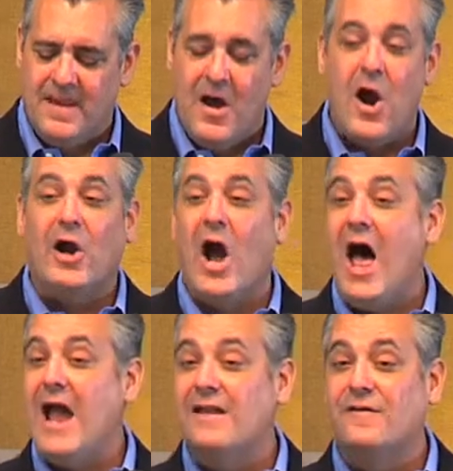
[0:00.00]
Our
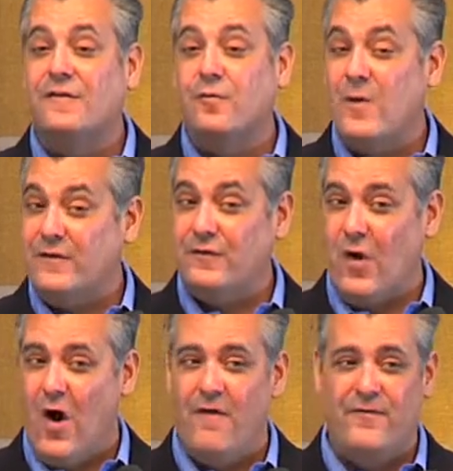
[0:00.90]
guide switched
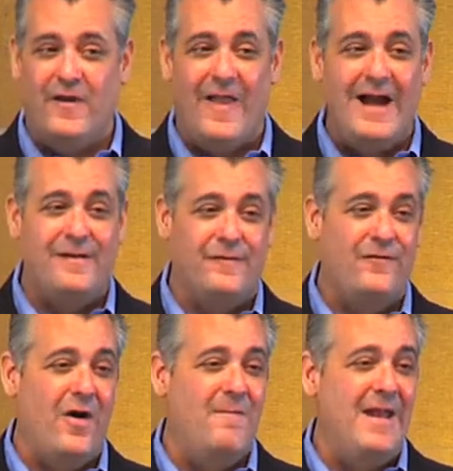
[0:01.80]
off the lights
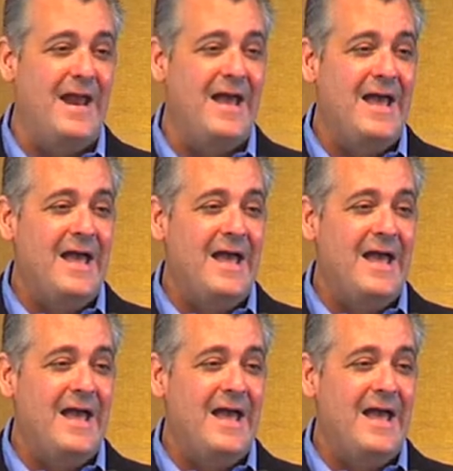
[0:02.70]
for a minute